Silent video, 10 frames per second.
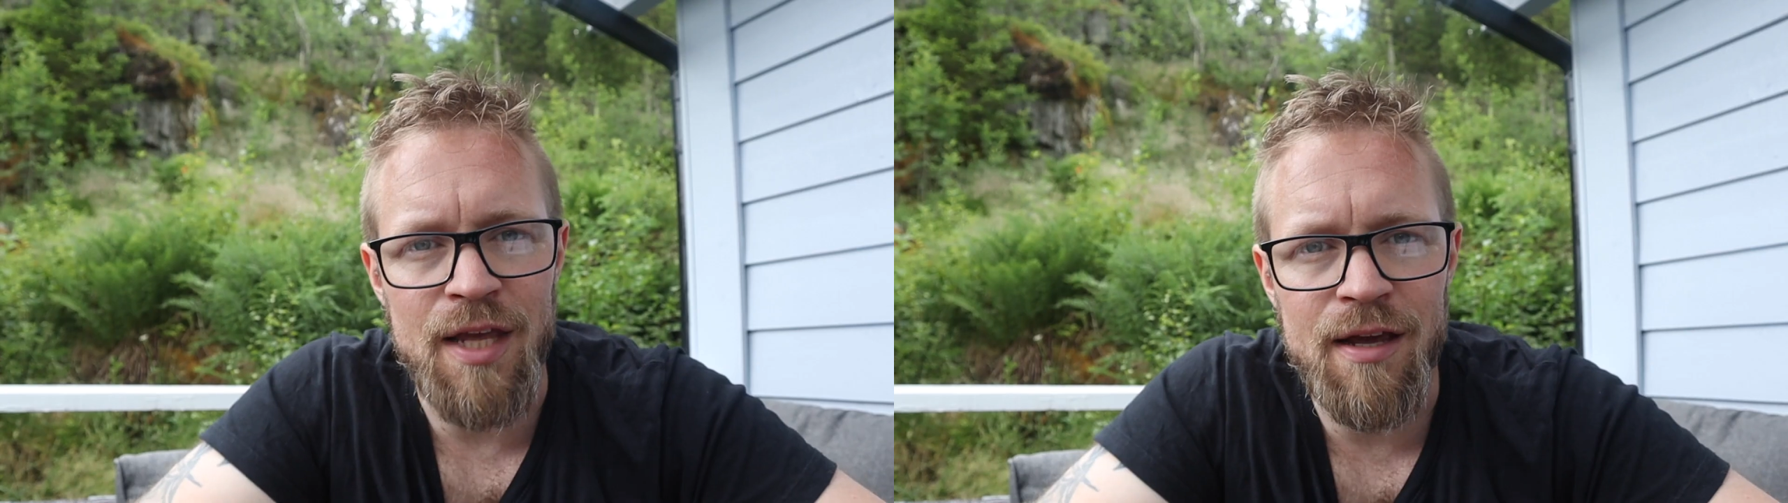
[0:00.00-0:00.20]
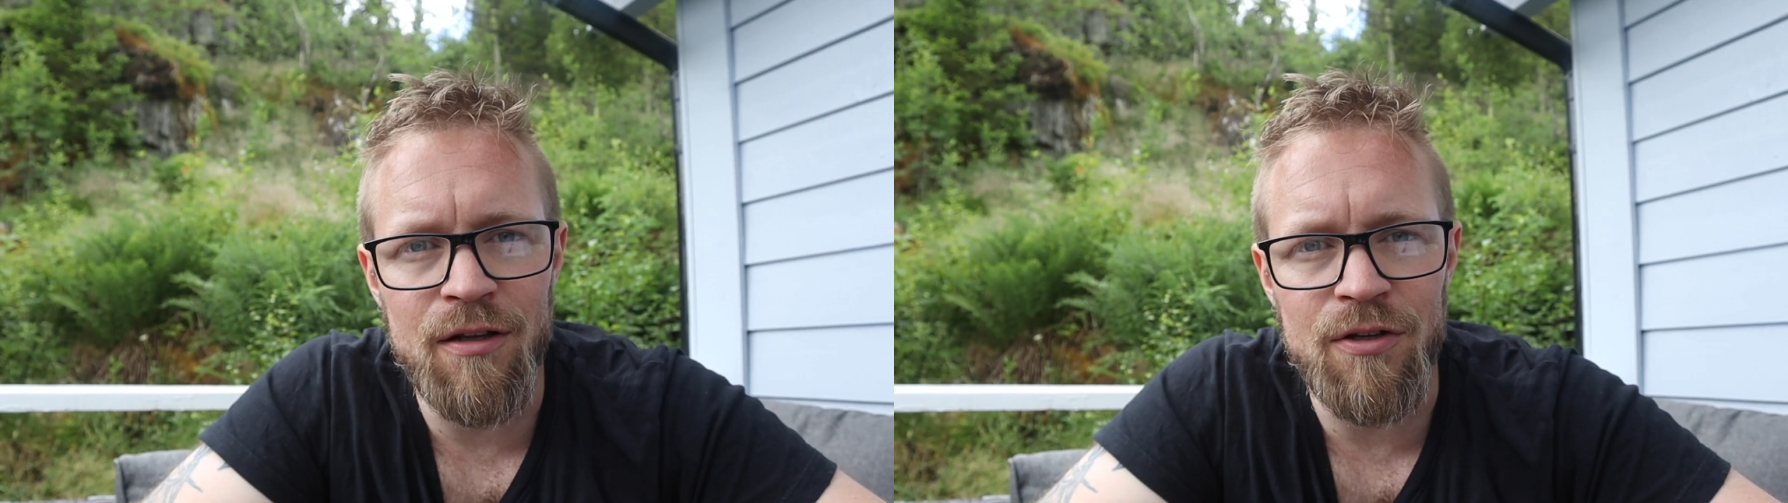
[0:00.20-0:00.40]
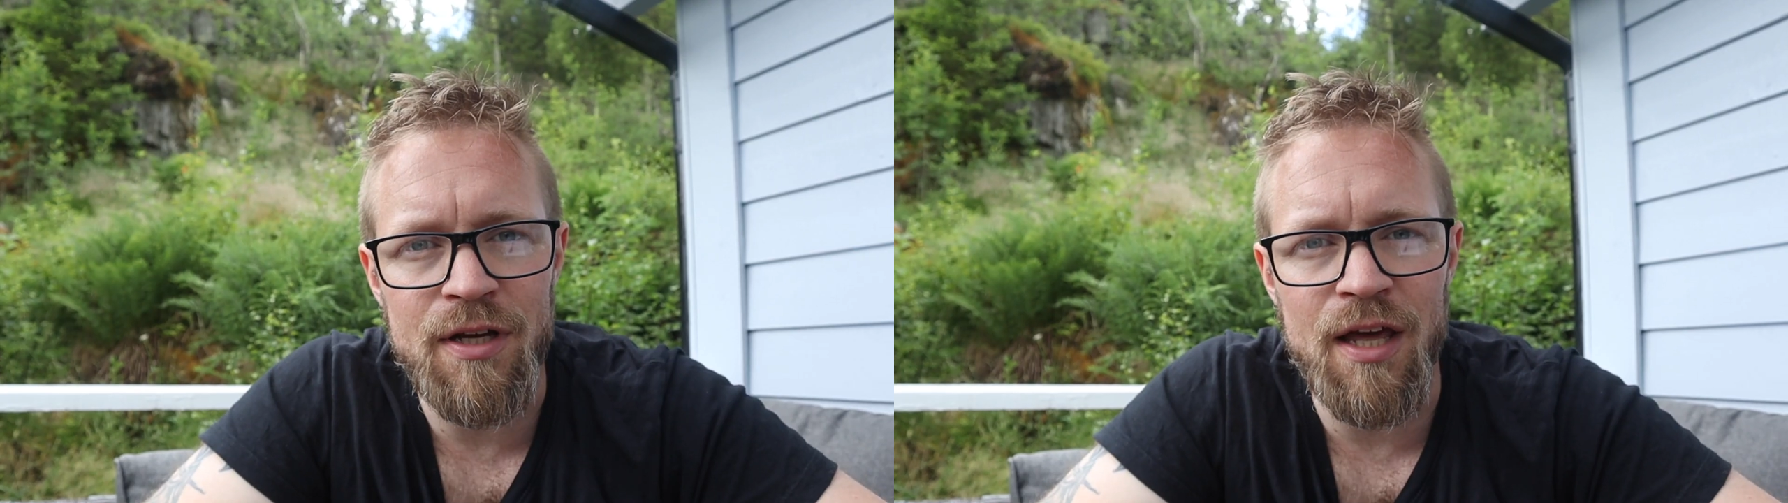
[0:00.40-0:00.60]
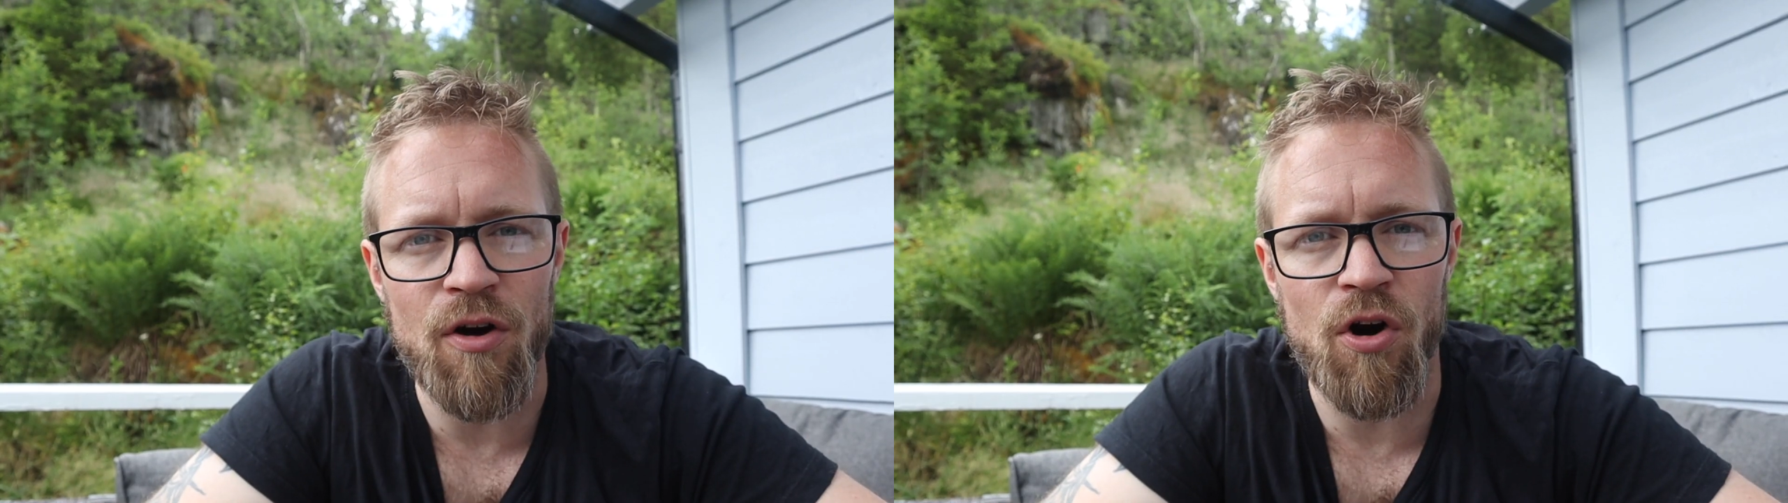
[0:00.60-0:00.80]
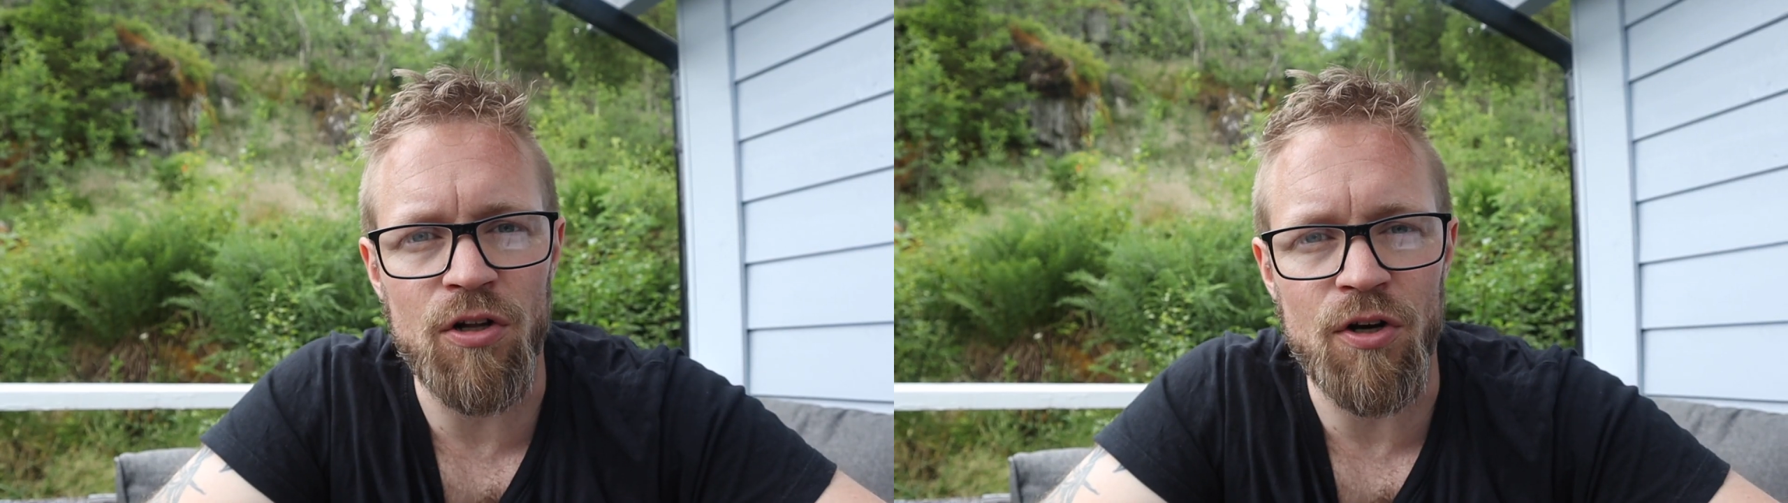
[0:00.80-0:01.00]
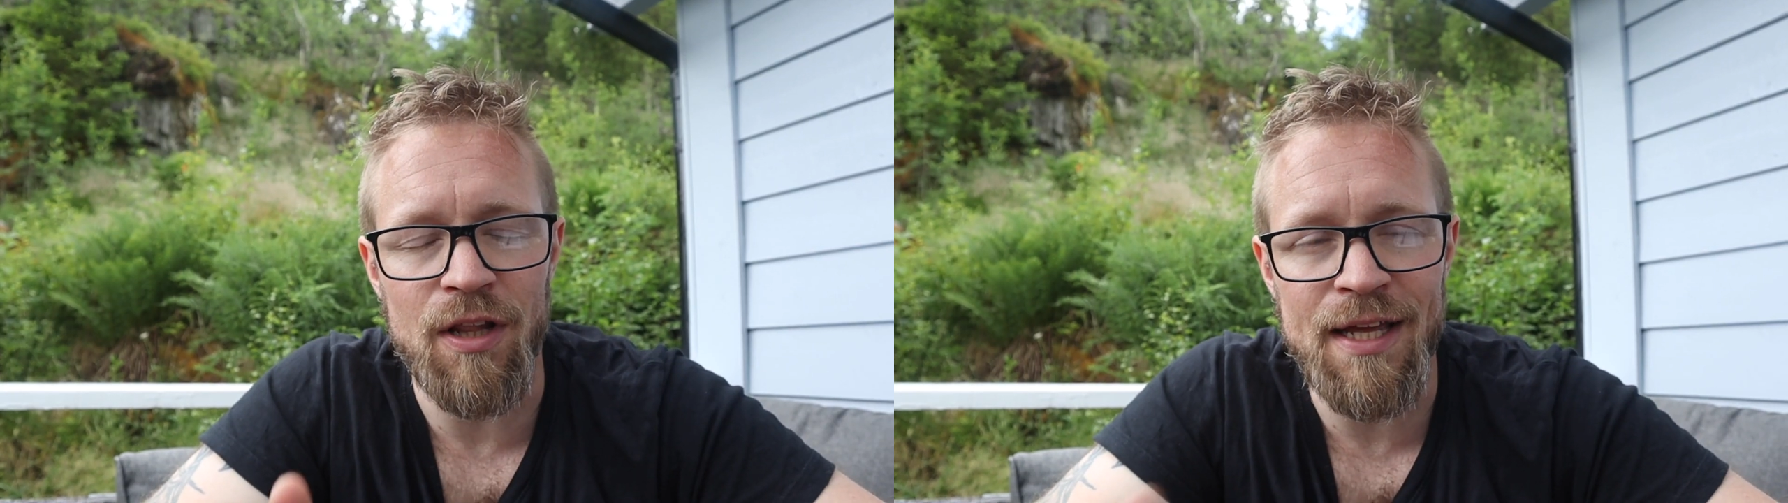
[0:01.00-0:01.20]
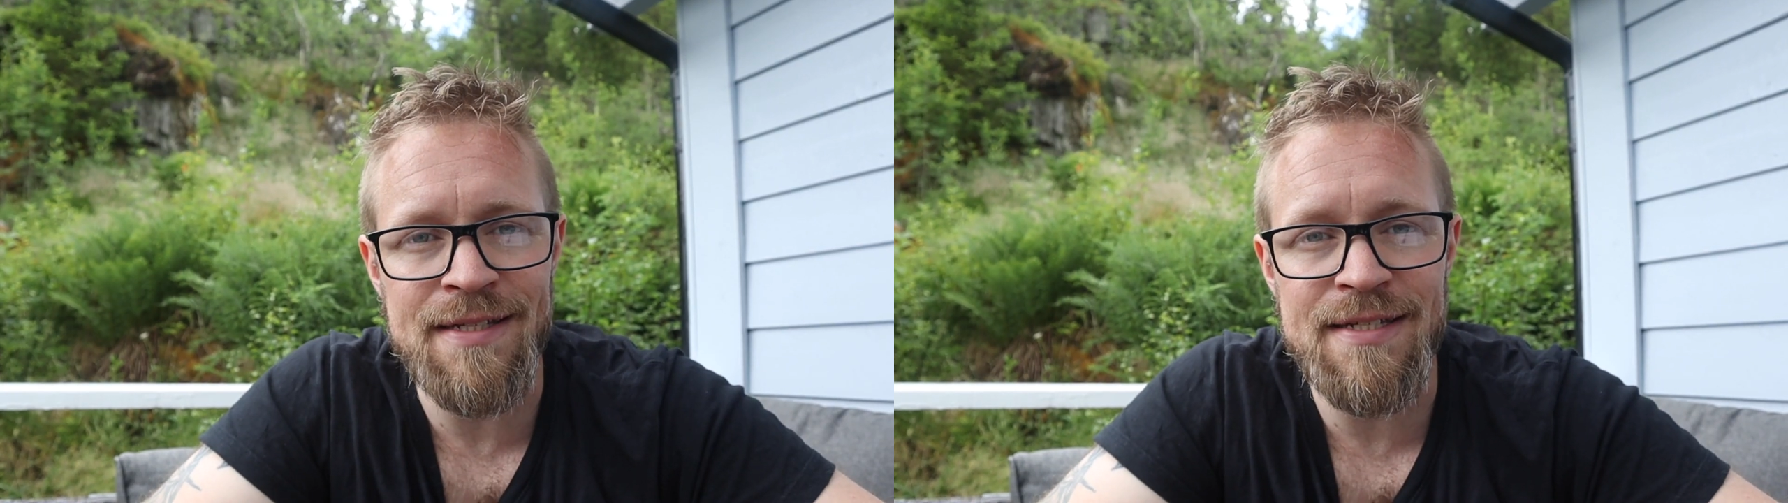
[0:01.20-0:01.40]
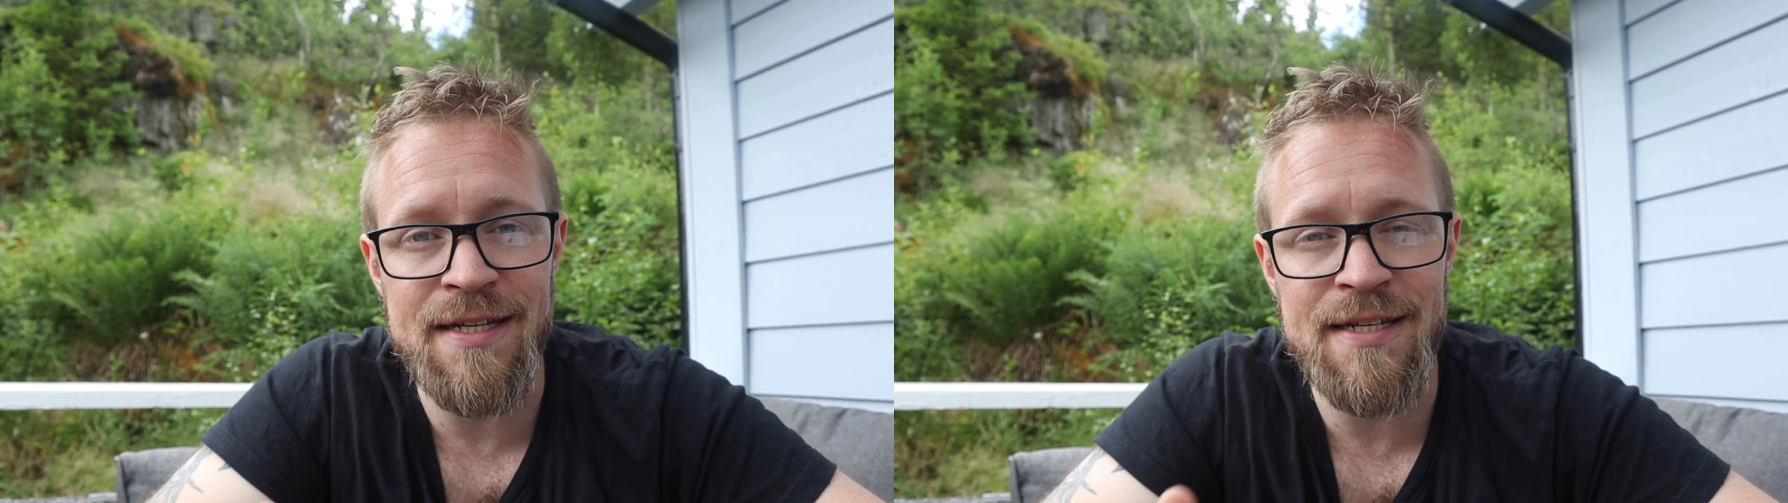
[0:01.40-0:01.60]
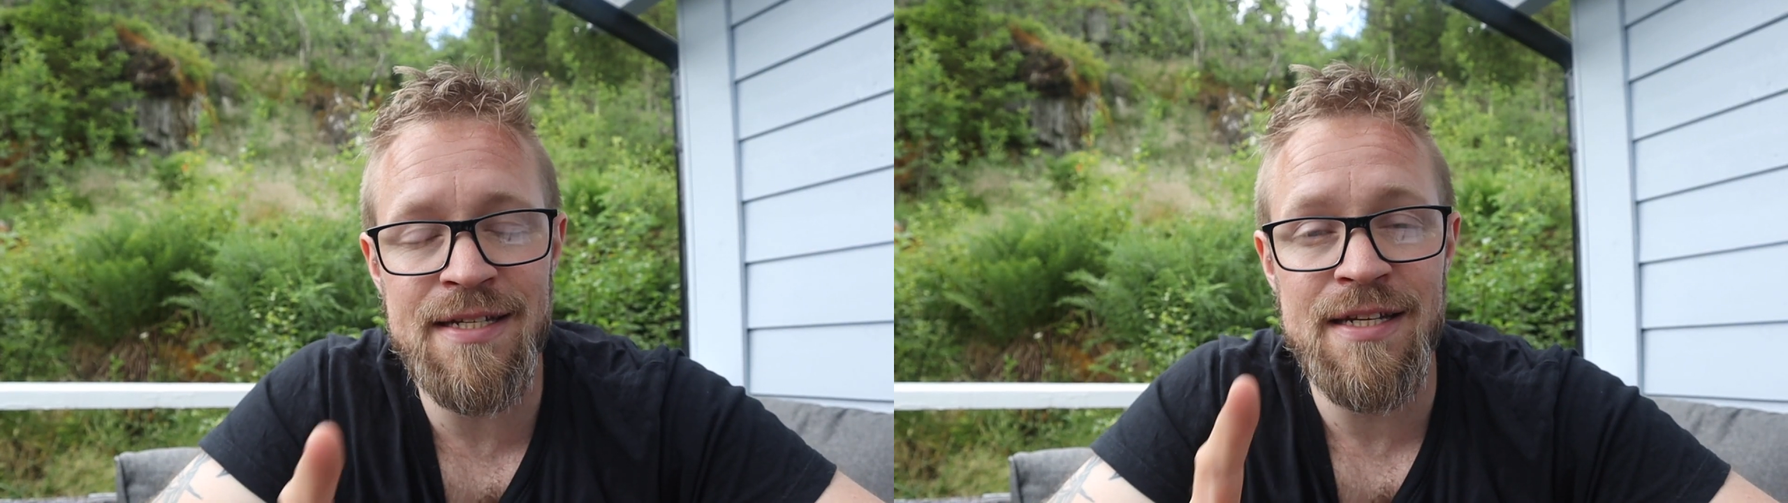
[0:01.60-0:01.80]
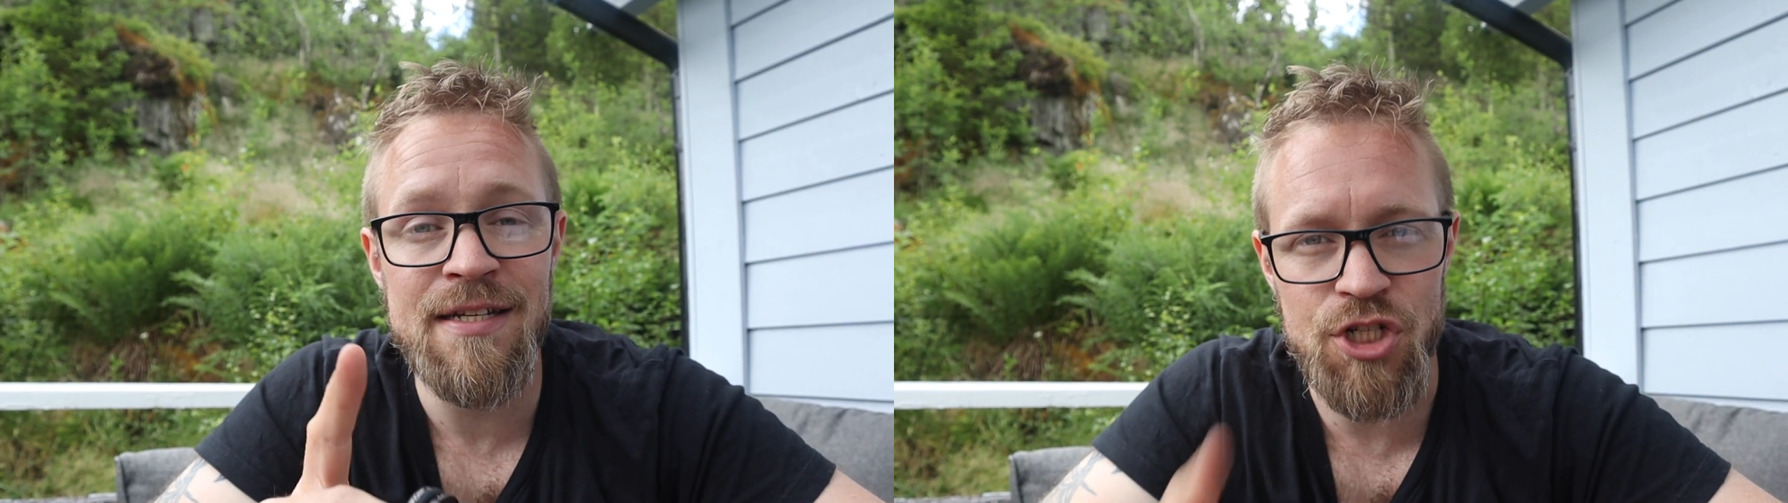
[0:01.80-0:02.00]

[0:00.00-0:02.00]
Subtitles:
Take a look at all your lenses,